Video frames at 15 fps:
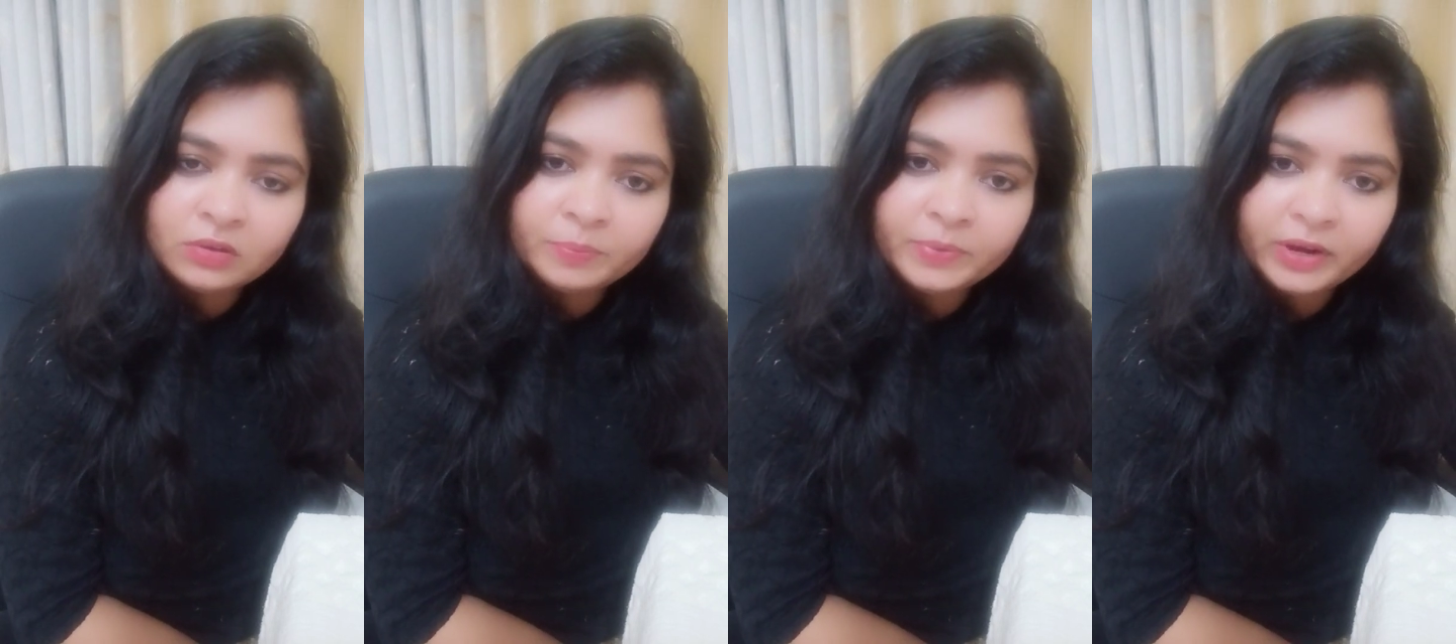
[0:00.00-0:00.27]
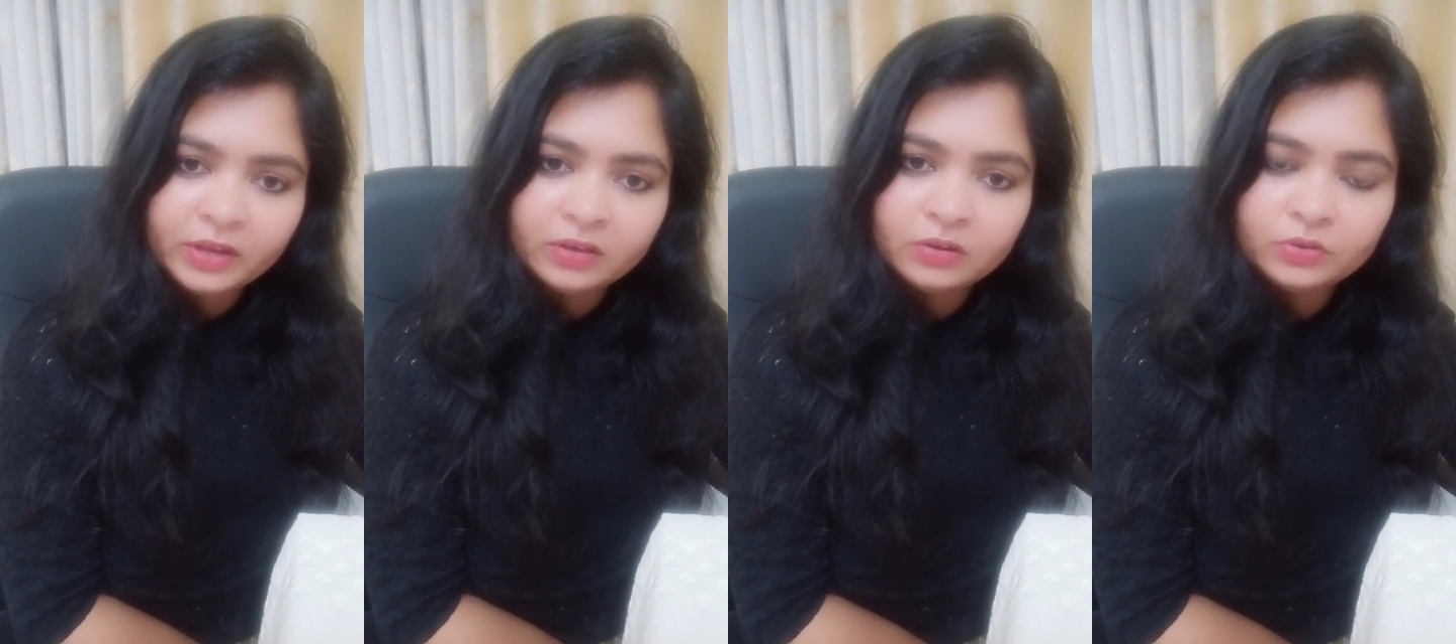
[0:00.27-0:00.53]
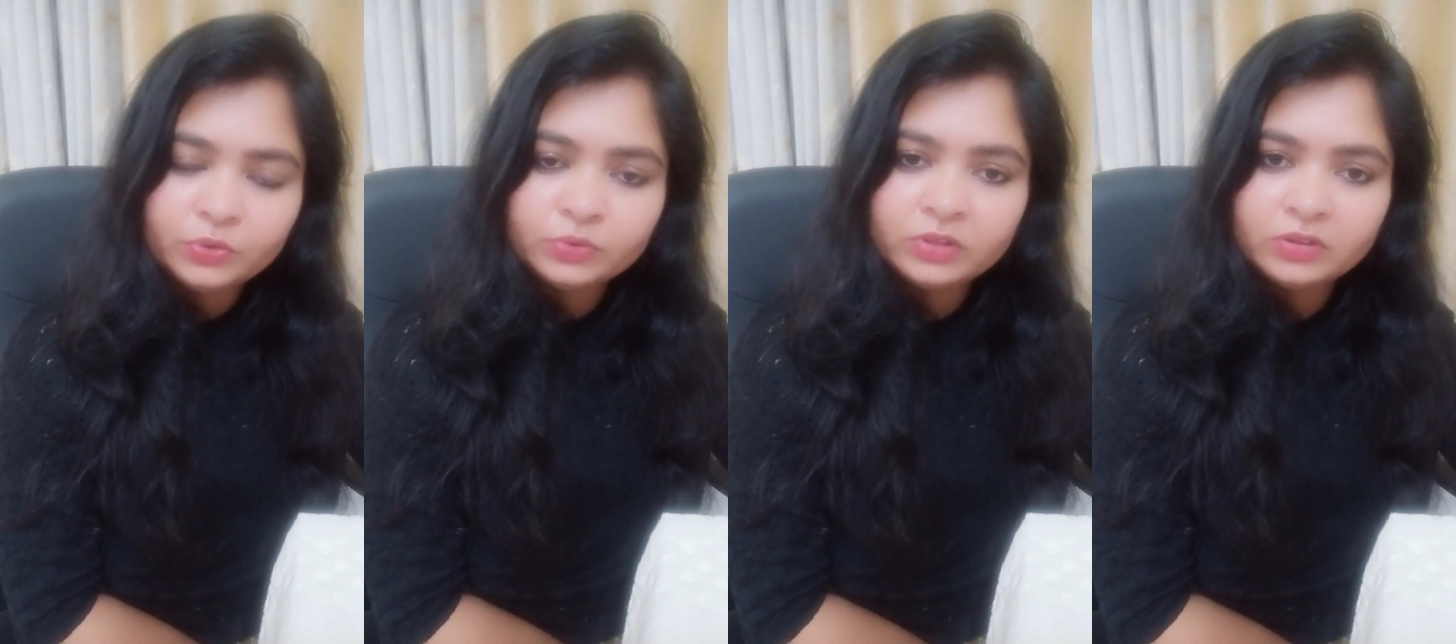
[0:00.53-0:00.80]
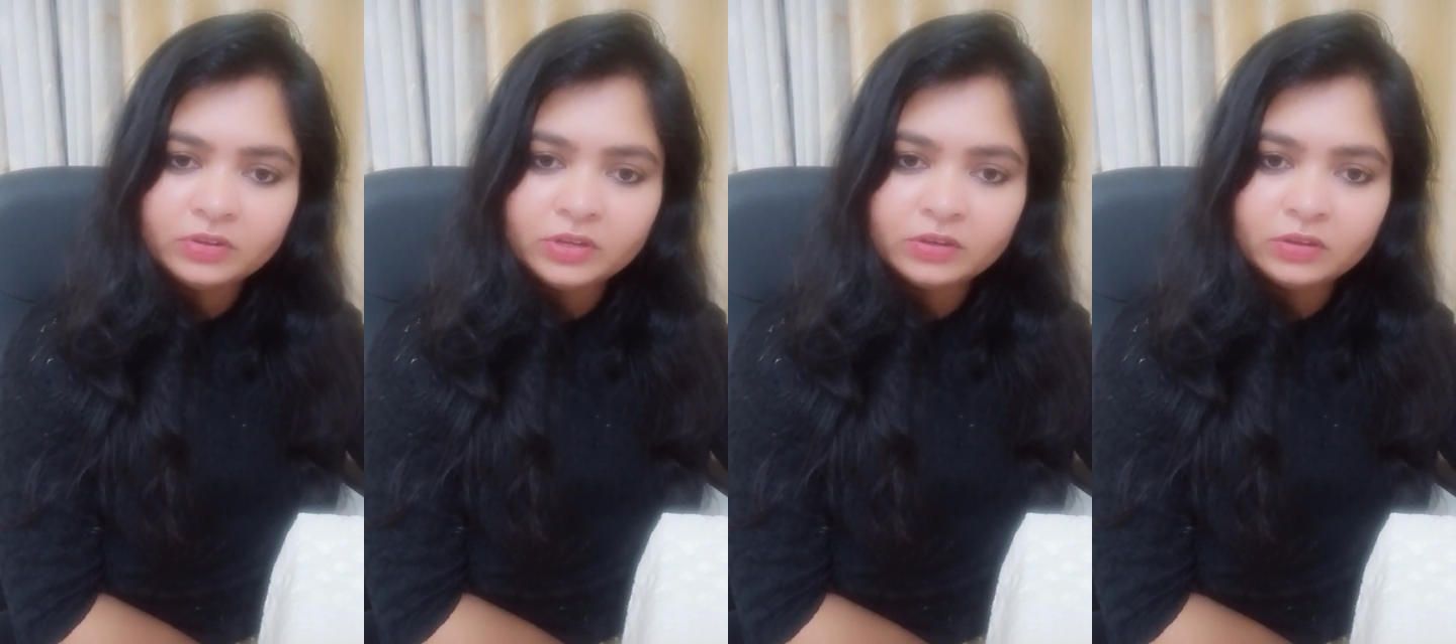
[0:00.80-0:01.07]
prior to
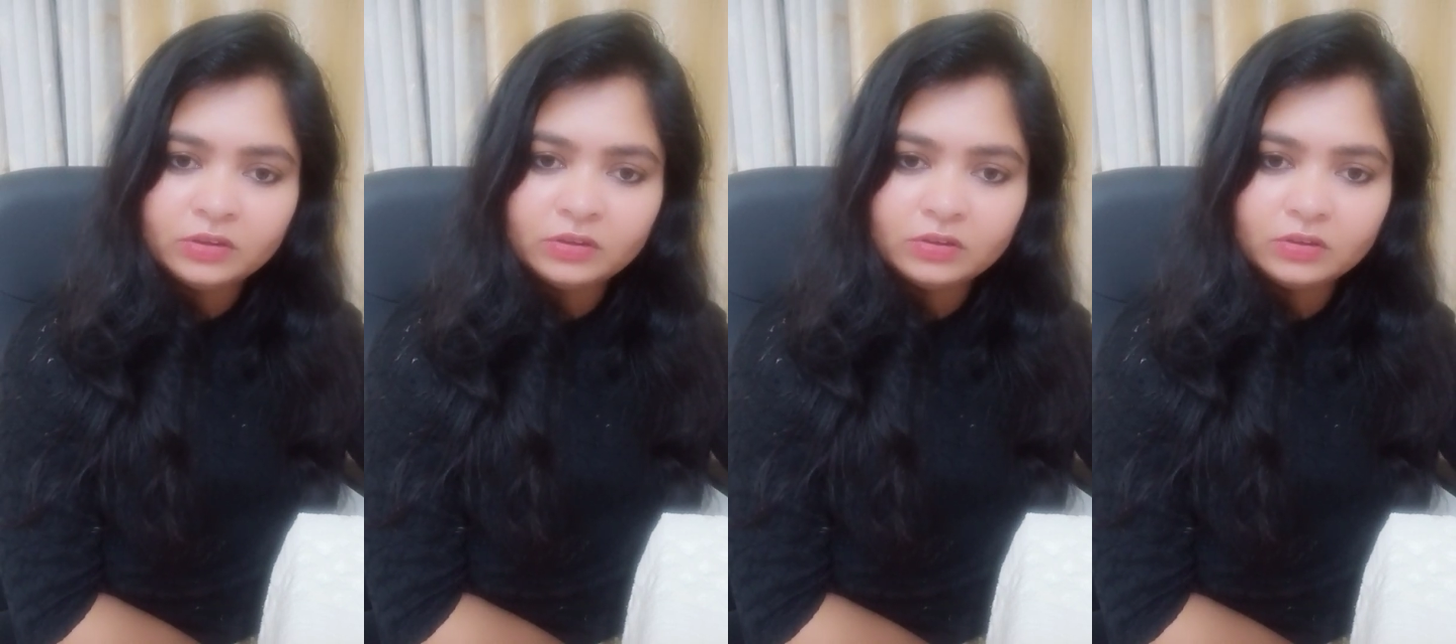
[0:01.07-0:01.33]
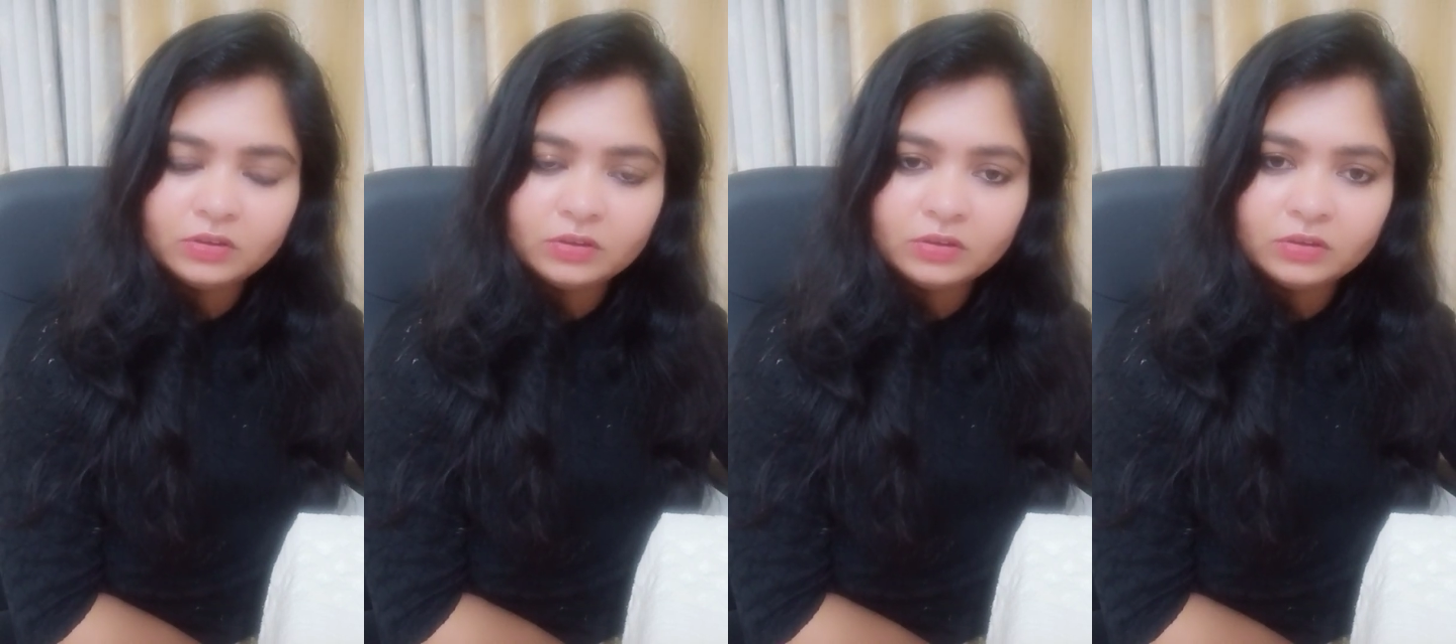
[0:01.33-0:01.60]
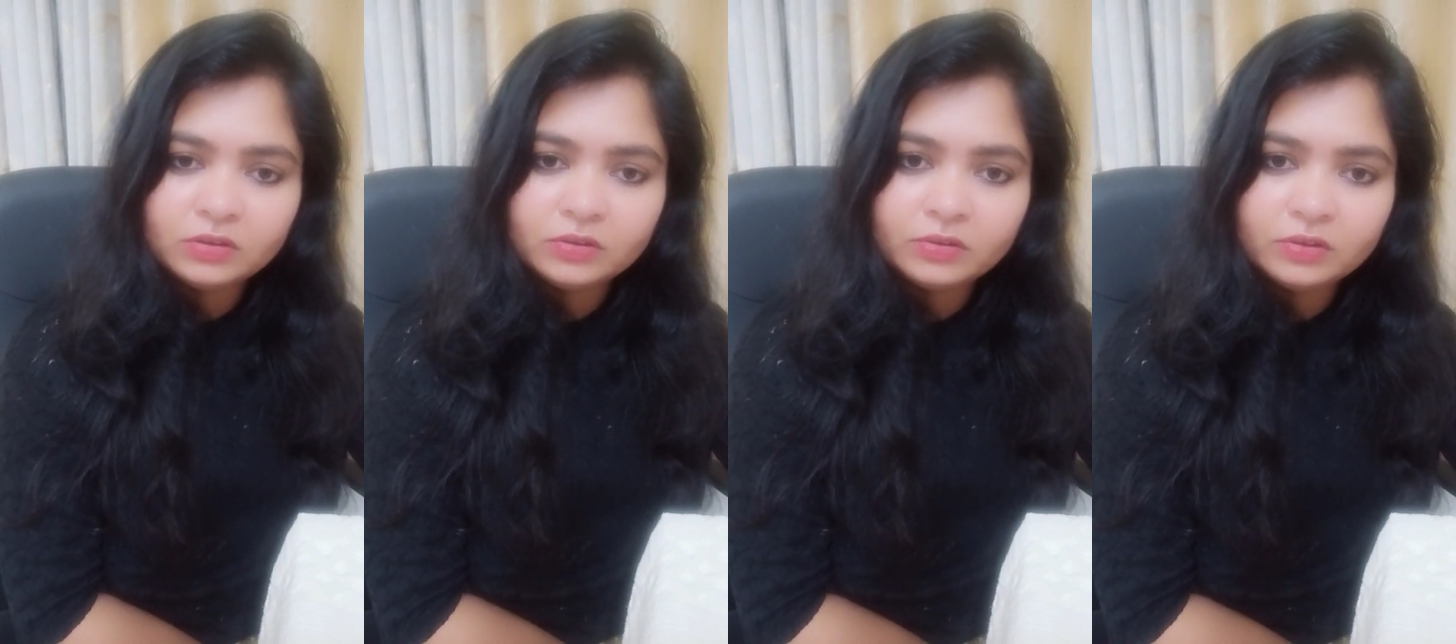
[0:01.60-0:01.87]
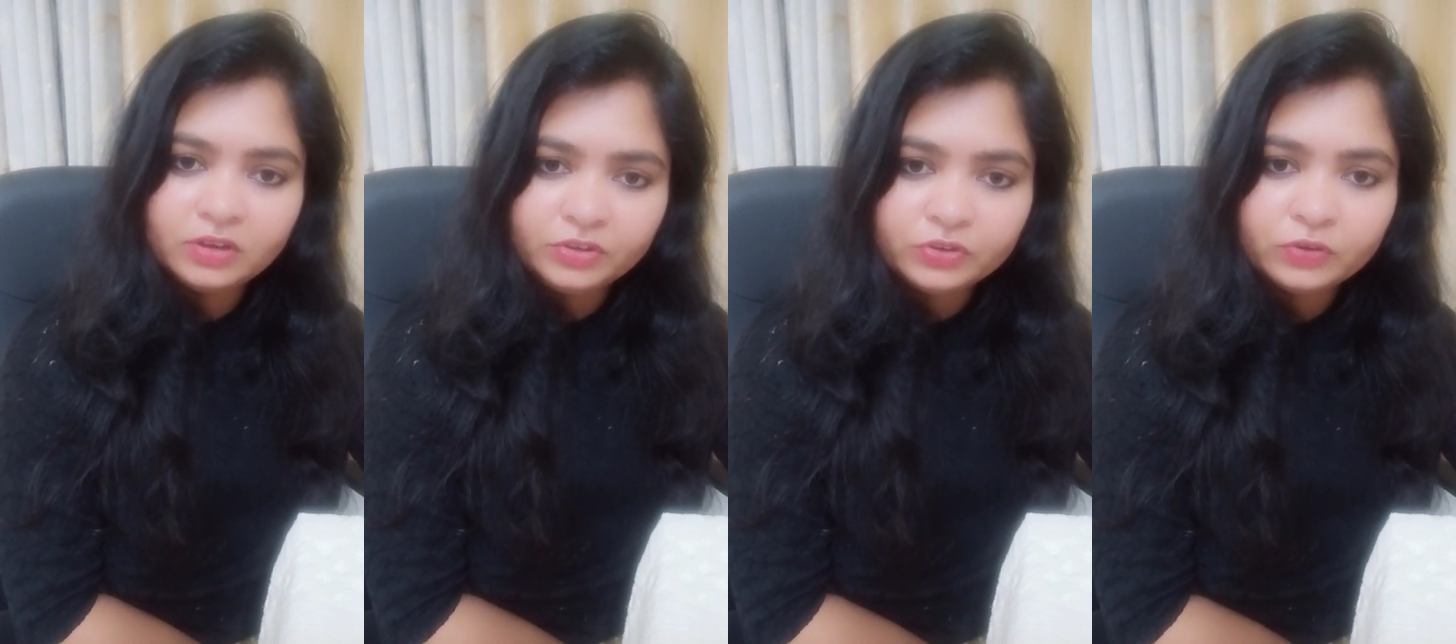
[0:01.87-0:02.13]
the real
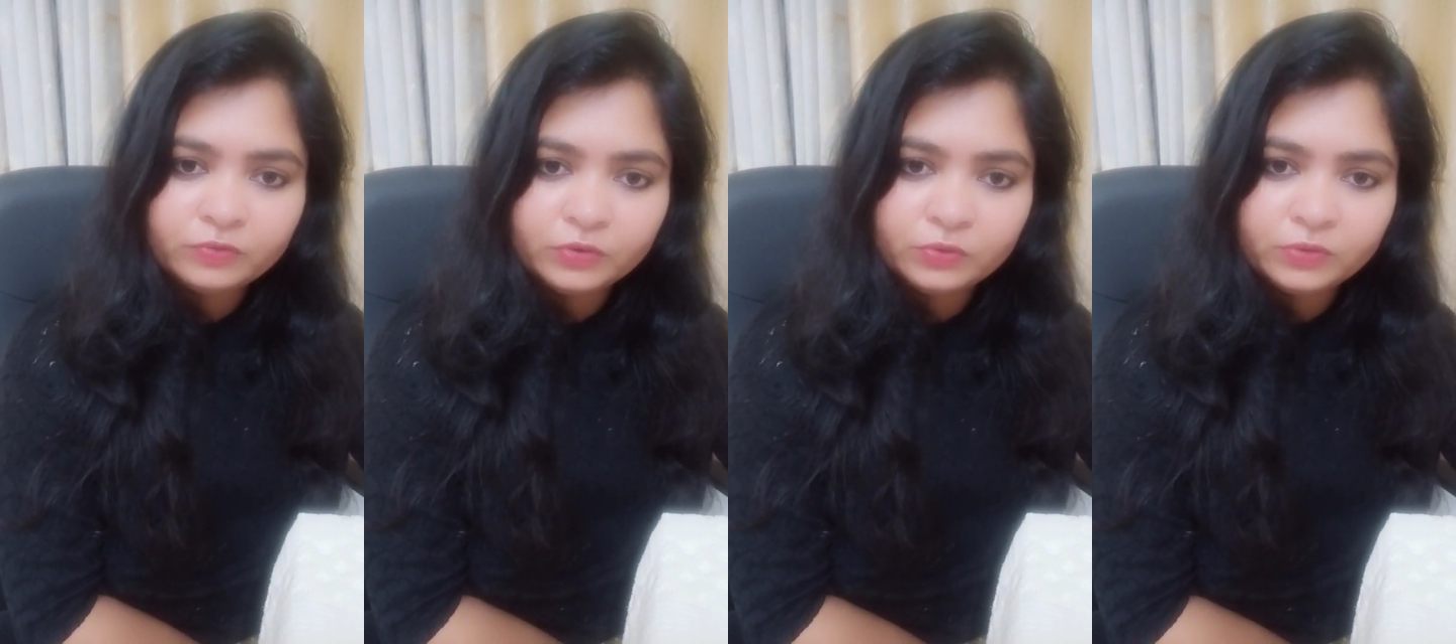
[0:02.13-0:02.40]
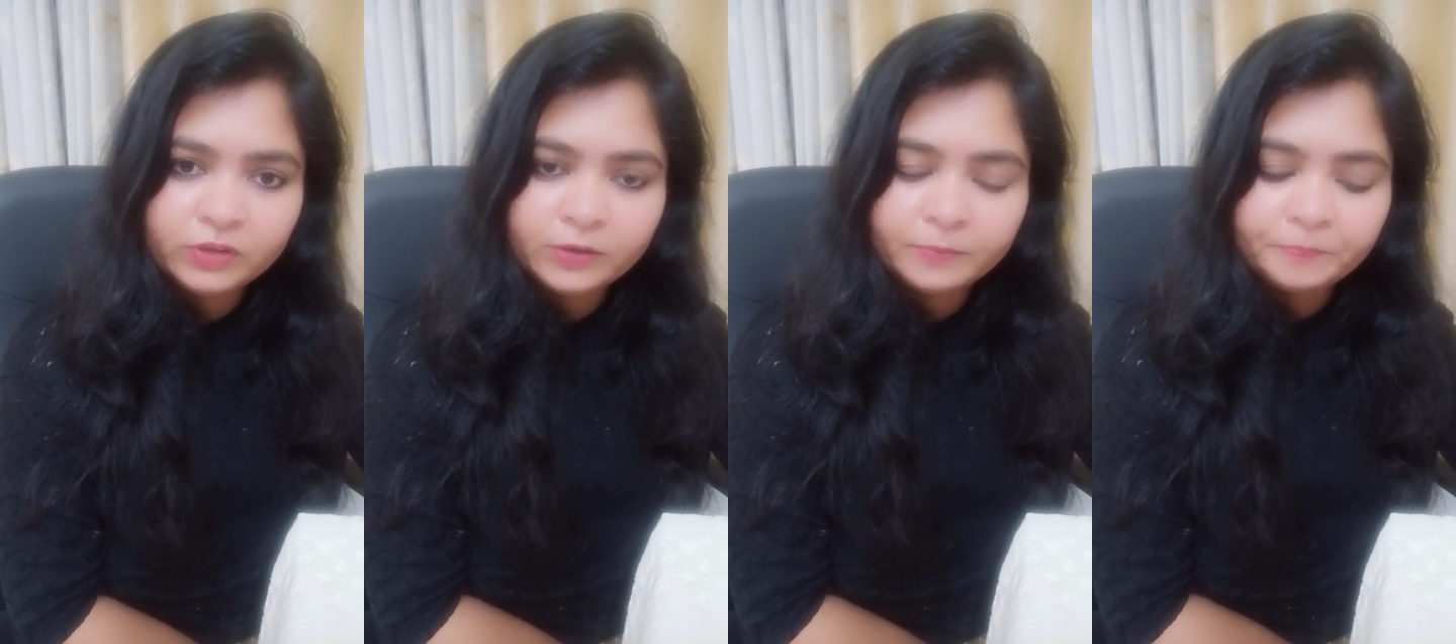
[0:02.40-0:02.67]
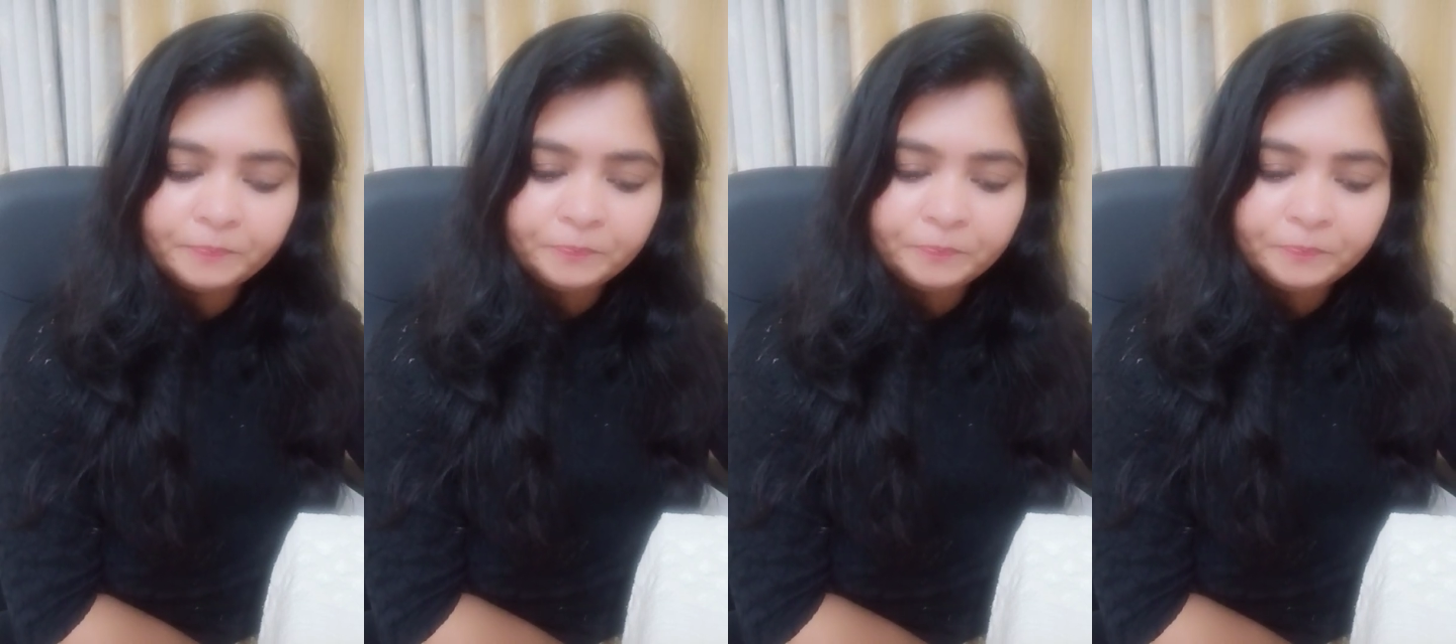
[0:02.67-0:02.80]
interview day.